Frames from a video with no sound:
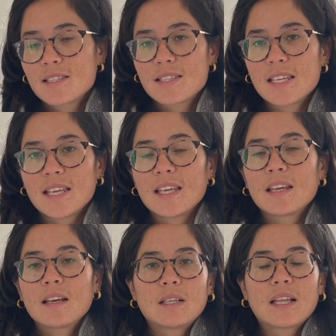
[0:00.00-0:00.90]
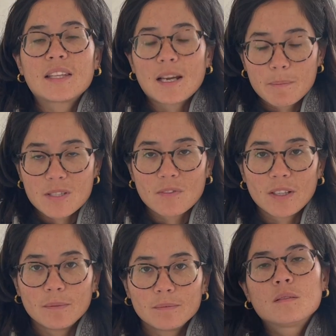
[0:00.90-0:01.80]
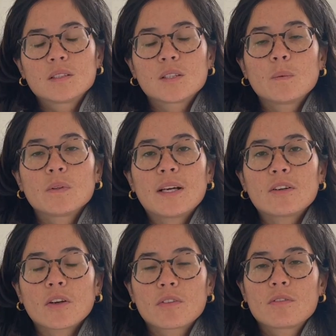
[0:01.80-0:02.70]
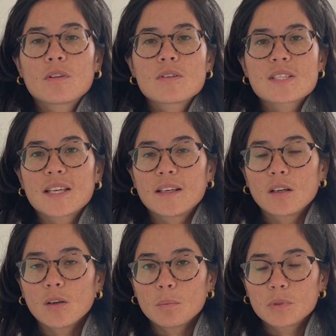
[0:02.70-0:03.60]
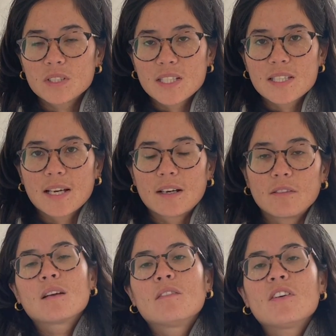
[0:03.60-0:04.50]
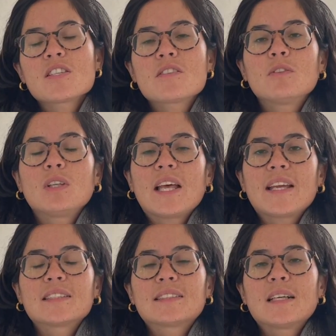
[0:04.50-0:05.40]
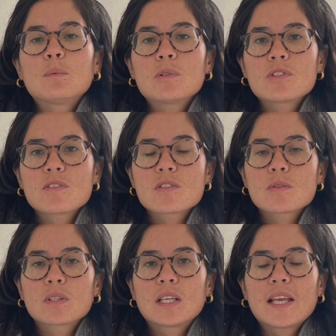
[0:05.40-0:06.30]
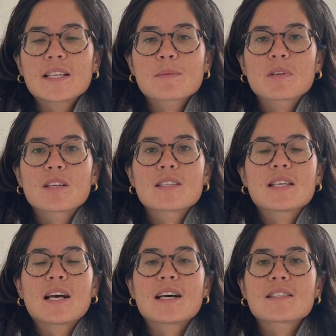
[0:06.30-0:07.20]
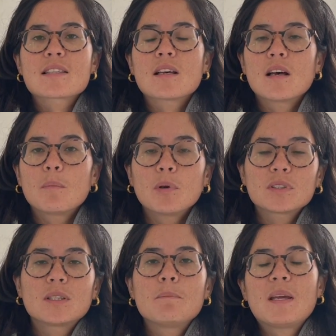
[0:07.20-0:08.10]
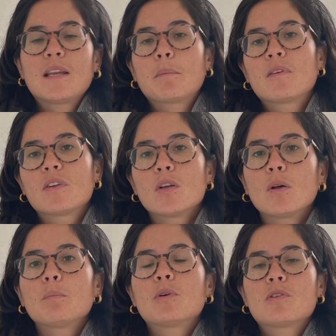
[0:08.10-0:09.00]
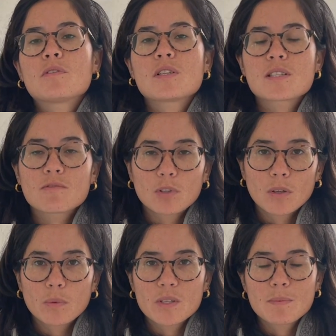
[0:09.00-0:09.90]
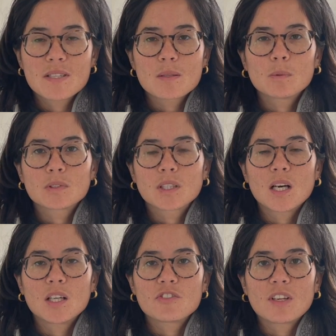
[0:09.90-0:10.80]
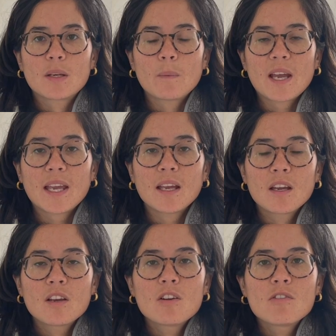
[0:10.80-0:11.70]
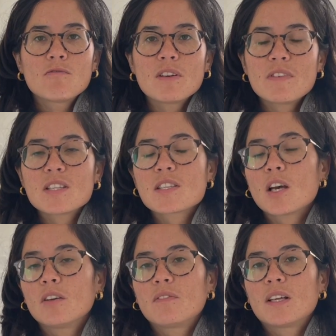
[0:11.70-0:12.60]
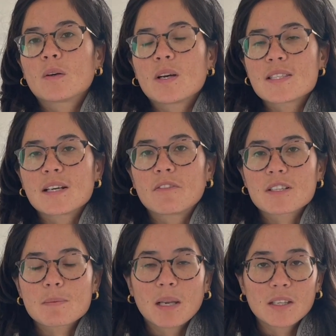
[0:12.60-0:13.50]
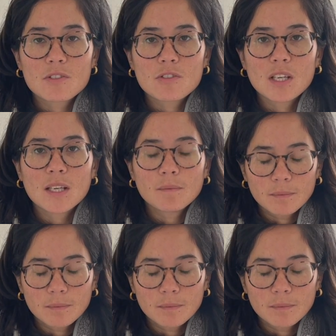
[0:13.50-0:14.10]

sea, and the atmosphere. So we'll now go through those in a lot more detail. First of all, lakes. Now, water is stored in lakes because it has a bottom made up of a non-porous rock, which means the water can't drain away. Rivers, hopefully, are quite self-explanatory,